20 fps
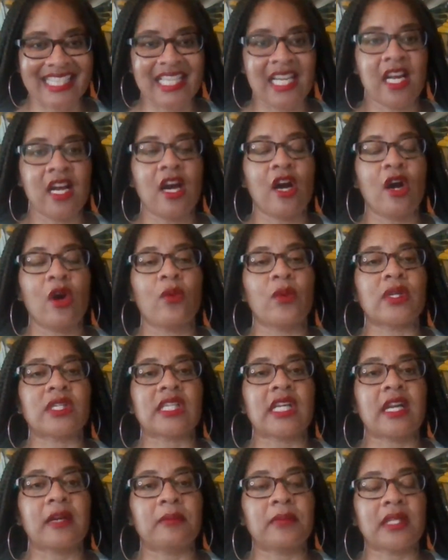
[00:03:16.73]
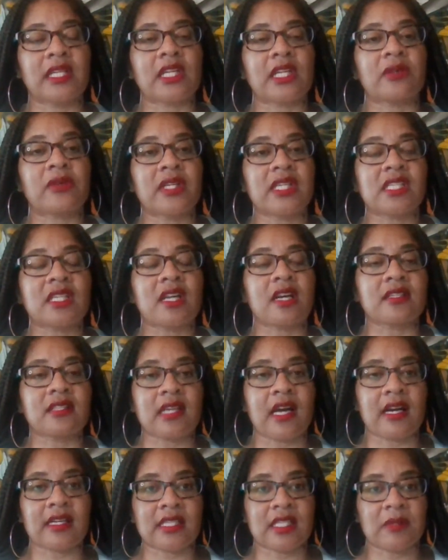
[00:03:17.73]
which Kimberly Crenshaw talks
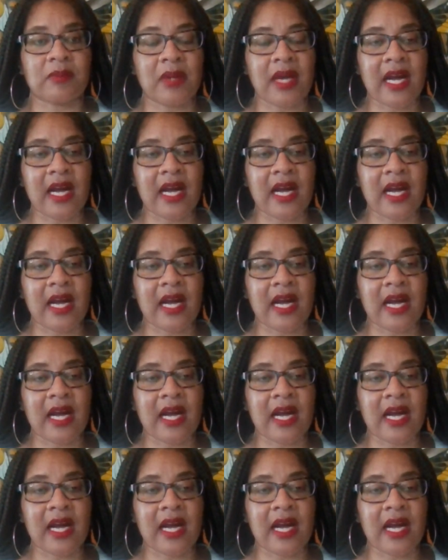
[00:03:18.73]
about.